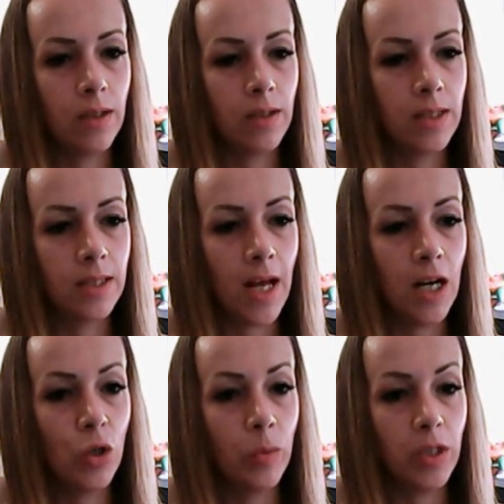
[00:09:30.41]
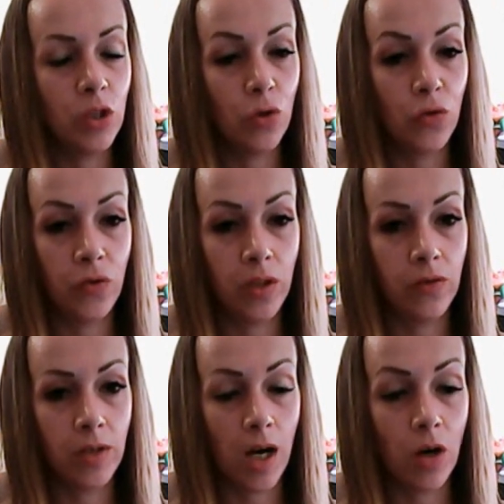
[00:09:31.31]
stellium in your fifth
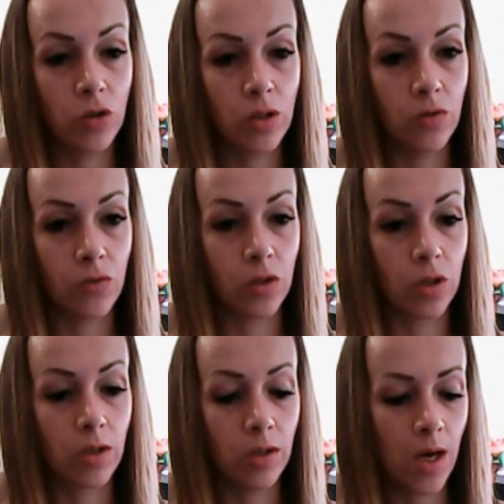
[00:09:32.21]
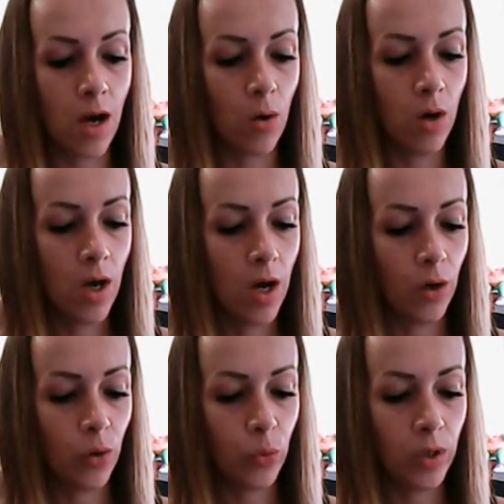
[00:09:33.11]
house in Virgo now,
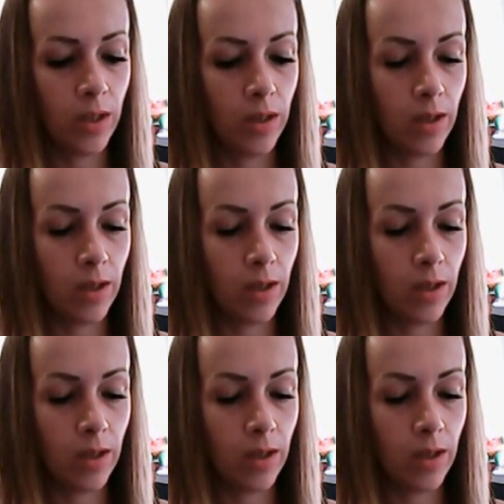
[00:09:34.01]
with